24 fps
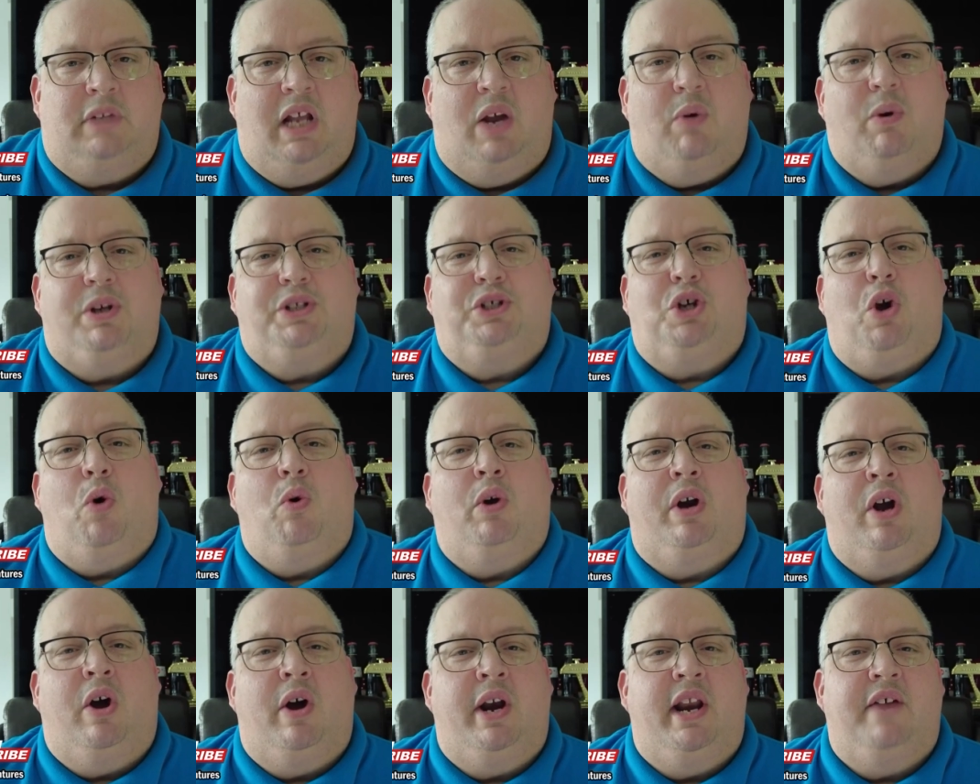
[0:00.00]
Hey, what's
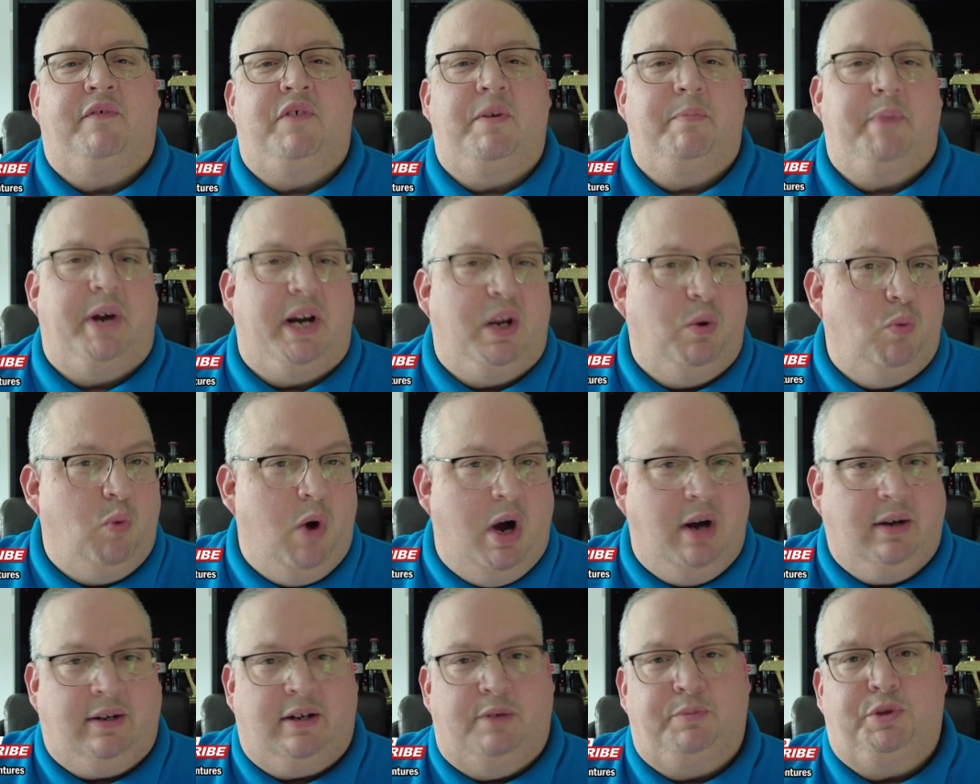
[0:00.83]
going on, everybody?
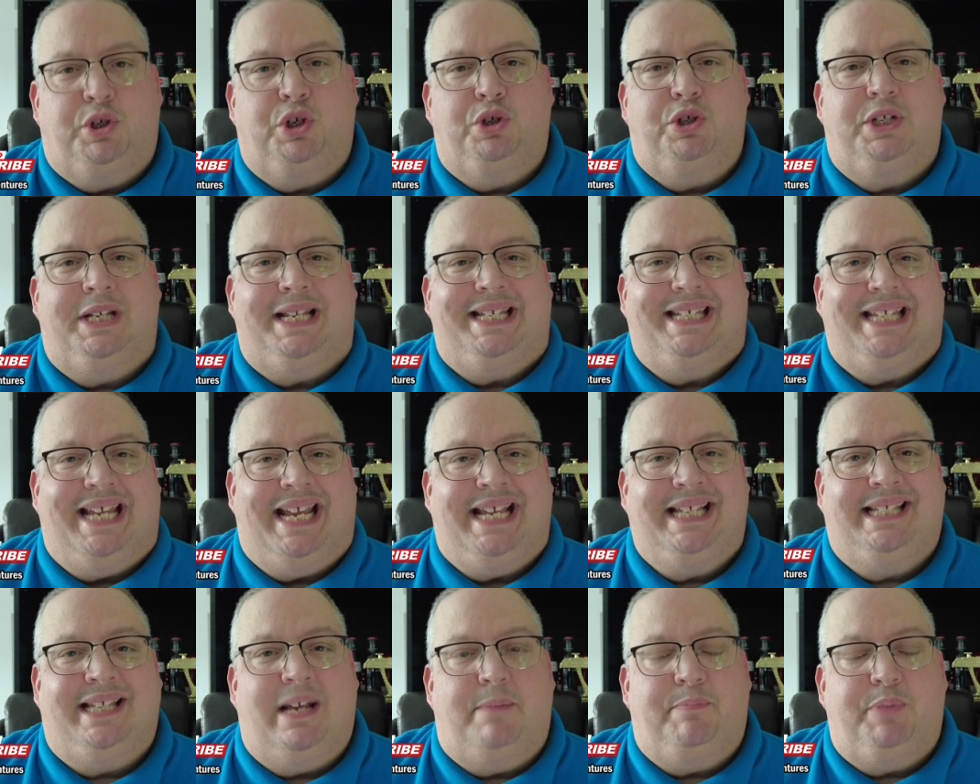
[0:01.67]
Welcome to
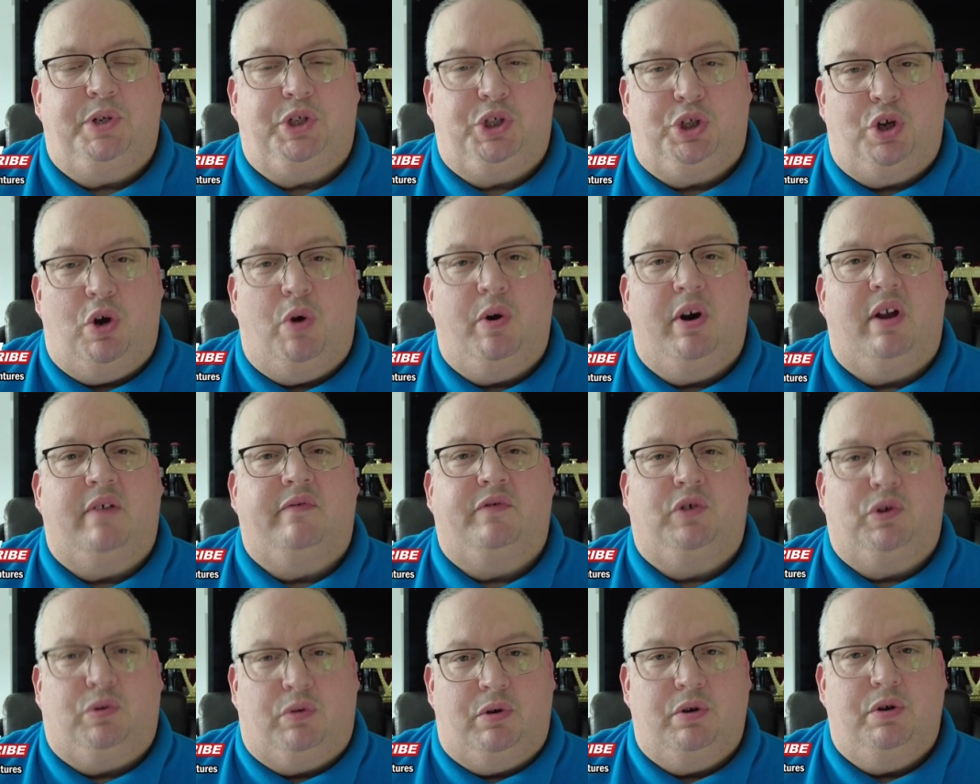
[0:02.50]
today's episode
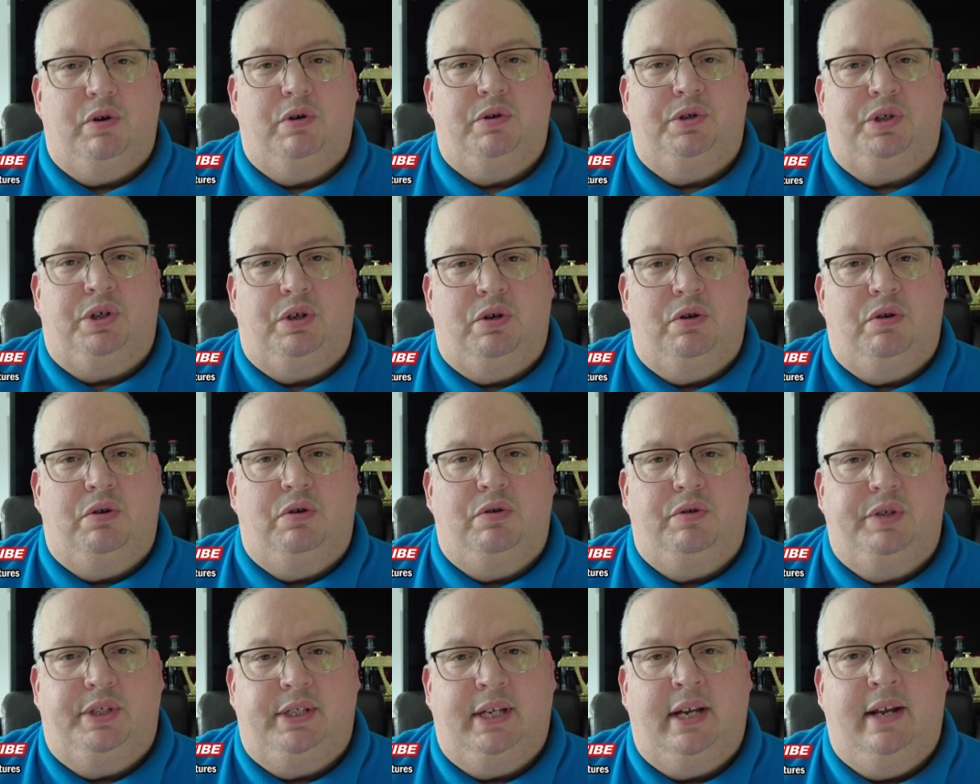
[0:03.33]
of Cruise
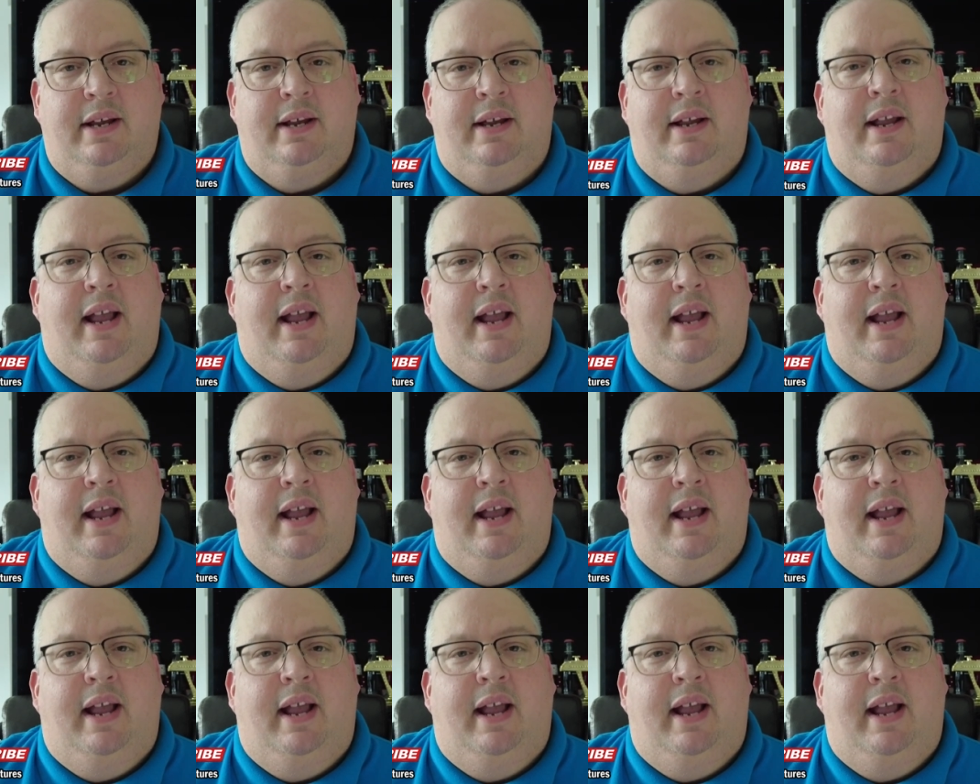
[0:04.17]
News.